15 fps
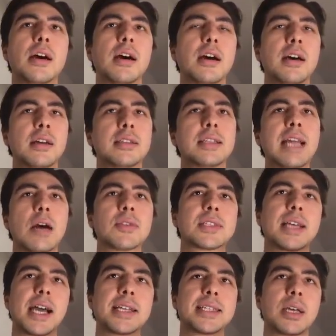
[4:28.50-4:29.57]
And the
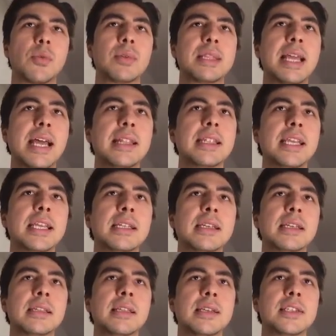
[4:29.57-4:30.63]
downside is that would then
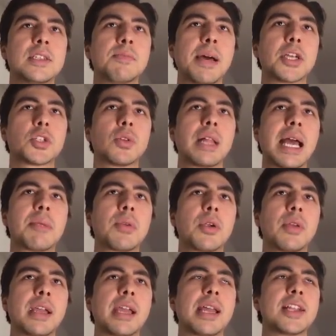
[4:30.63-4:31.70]
need this special
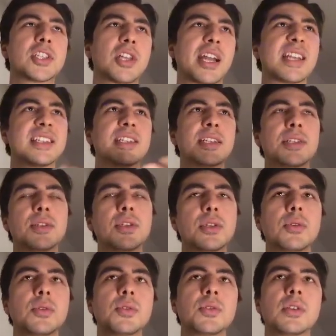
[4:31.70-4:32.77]
library and it's not as easy to
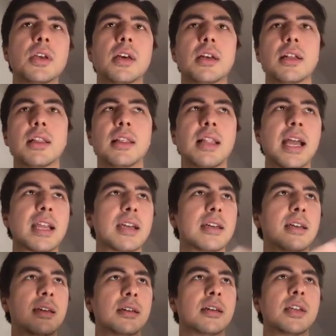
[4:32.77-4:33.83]
use like
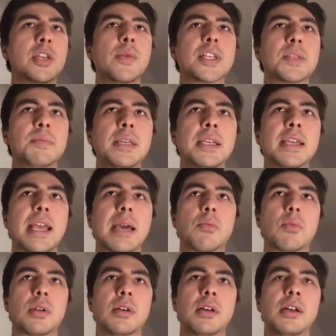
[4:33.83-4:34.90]
a USB
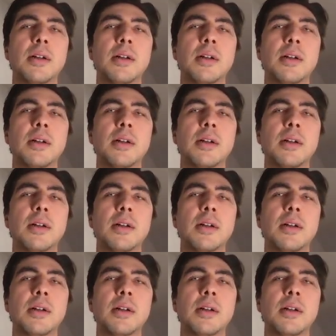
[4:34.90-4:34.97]
camera.